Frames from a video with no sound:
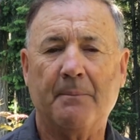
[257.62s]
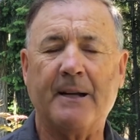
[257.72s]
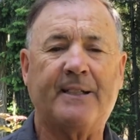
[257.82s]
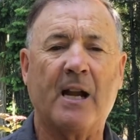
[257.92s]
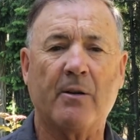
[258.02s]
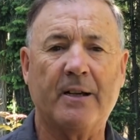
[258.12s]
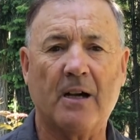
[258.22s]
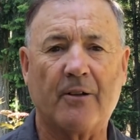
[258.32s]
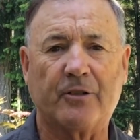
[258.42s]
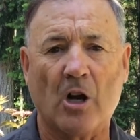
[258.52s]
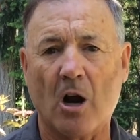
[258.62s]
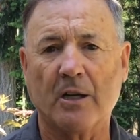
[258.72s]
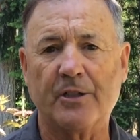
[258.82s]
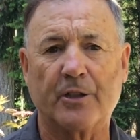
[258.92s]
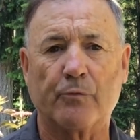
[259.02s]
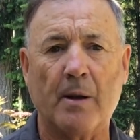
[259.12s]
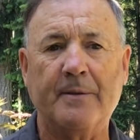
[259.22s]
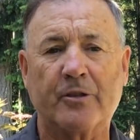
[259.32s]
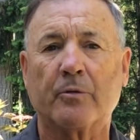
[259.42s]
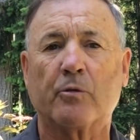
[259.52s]
by tearing off garlands and
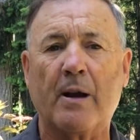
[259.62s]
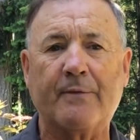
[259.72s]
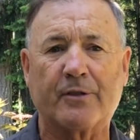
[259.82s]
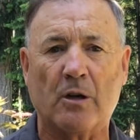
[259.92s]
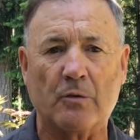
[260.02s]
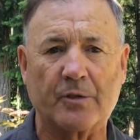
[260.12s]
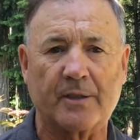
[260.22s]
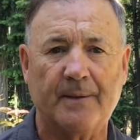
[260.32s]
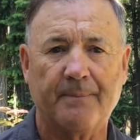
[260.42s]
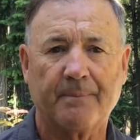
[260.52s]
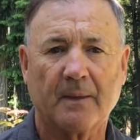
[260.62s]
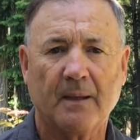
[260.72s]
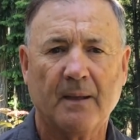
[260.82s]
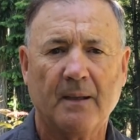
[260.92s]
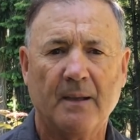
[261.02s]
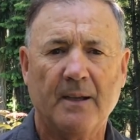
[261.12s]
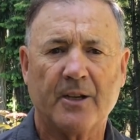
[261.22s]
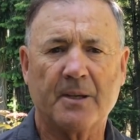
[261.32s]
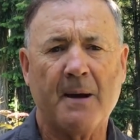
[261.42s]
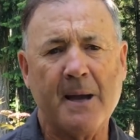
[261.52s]
ribbons from gravestones.
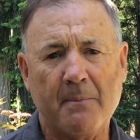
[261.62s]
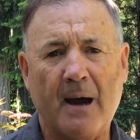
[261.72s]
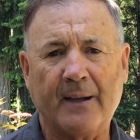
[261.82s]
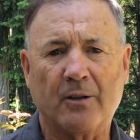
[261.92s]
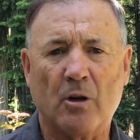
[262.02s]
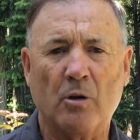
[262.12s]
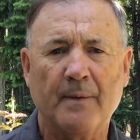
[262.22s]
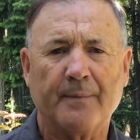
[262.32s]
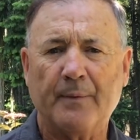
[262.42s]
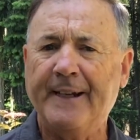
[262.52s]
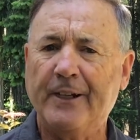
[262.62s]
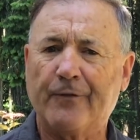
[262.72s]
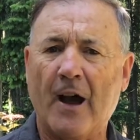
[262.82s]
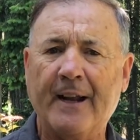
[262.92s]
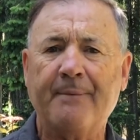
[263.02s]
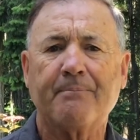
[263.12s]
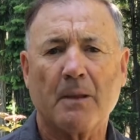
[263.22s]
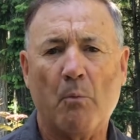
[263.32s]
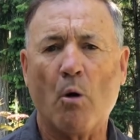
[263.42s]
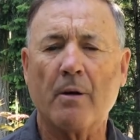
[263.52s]
To my mind, though, we need to find
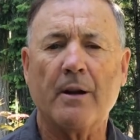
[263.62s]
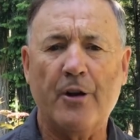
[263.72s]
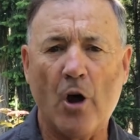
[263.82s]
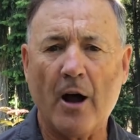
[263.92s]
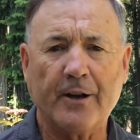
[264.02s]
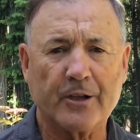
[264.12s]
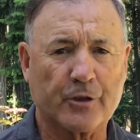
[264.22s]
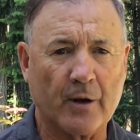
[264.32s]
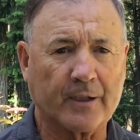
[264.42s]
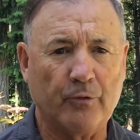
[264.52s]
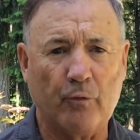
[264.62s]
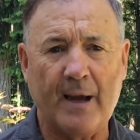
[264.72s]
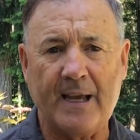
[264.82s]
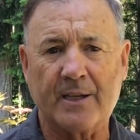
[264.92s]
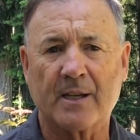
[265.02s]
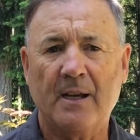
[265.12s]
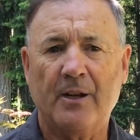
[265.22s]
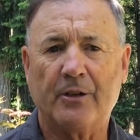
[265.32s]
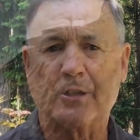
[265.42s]
more non-destructive ways to